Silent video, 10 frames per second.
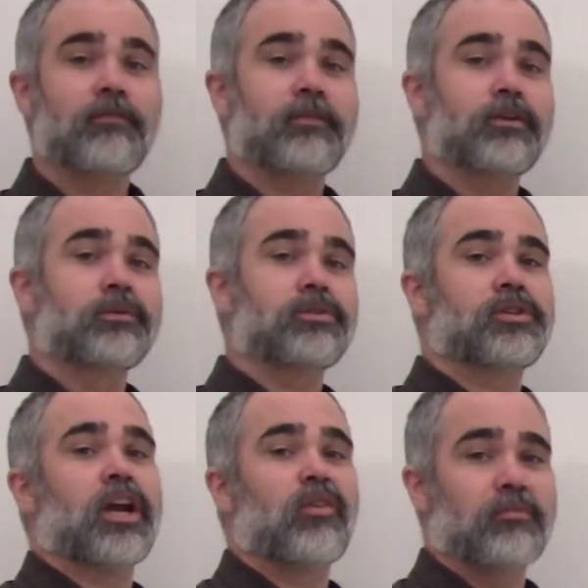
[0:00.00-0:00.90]
for you to
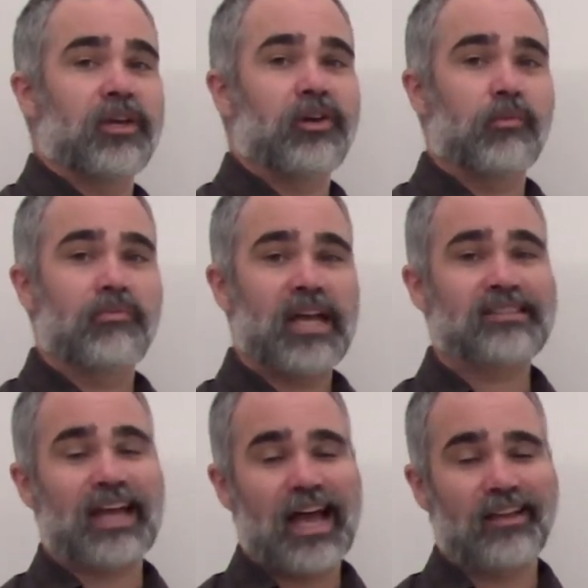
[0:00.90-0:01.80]
share with me your
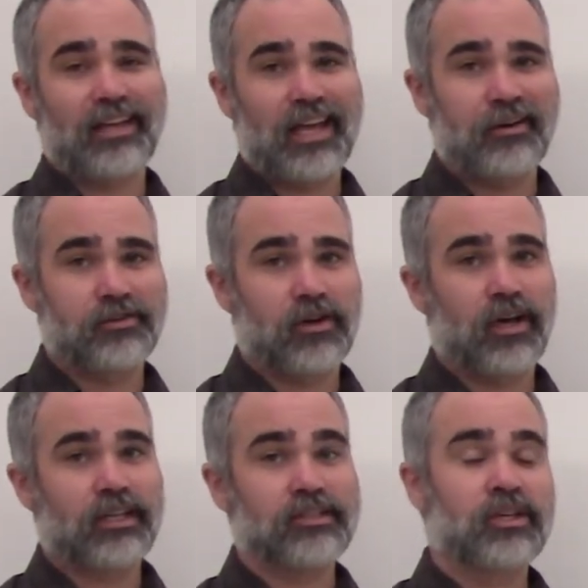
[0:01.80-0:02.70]
best alligator
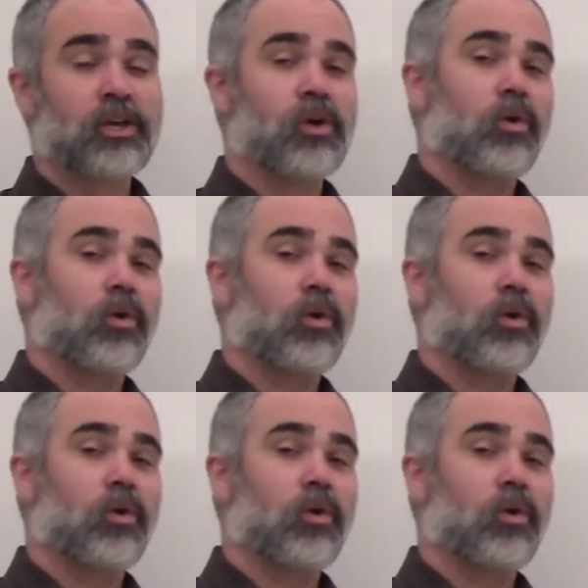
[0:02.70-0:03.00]
drawings,